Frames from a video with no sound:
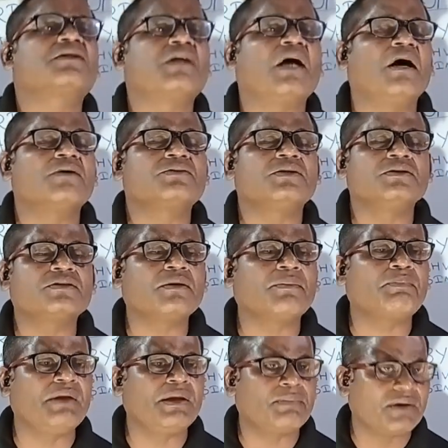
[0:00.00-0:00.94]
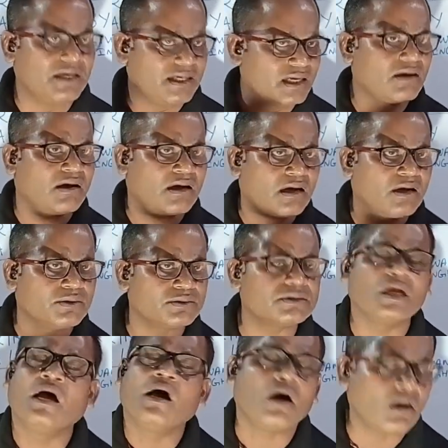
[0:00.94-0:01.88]
thousands of people in our
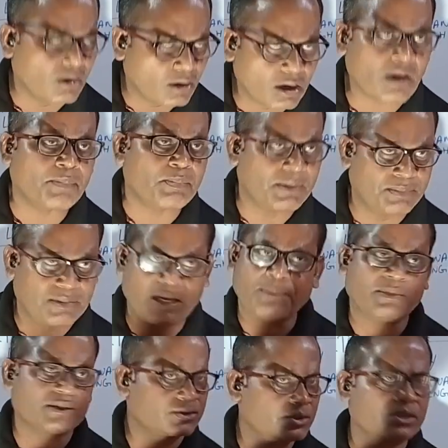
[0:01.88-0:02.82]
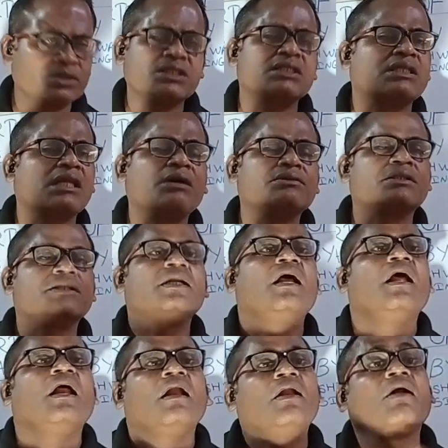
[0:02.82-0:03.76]
house, a lot of people, I must not say thousands,
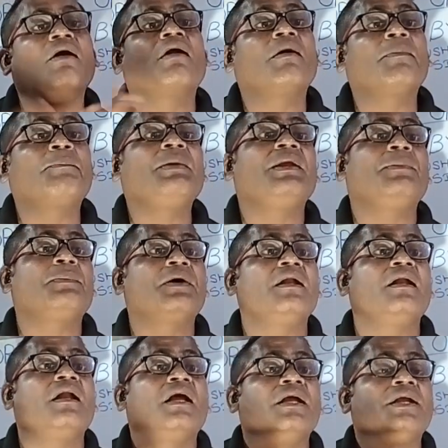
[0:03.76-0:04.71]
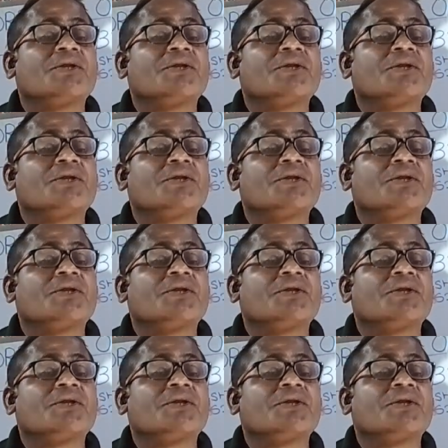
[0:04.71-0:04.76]
a lot of people,